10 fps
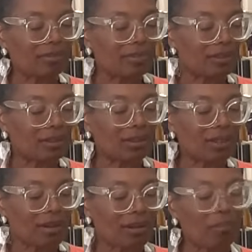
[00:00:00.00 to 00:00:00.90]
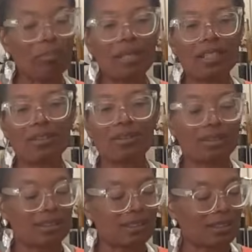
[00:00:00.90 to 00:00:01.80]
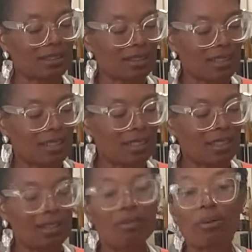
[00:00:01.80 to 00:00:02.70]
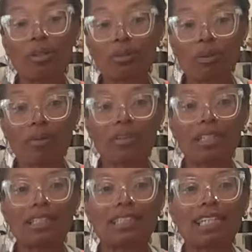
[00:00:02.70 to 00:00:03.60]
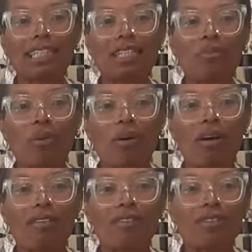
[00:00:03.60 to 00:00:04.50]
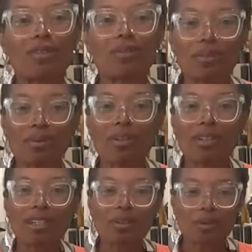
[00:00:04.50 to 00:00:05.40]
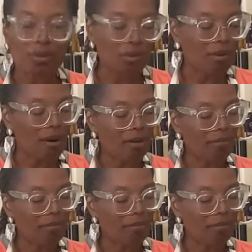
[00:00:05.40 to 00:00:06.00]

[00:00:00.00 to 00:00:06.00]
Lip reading: So being you is what the world needs. They need more of you, who you are.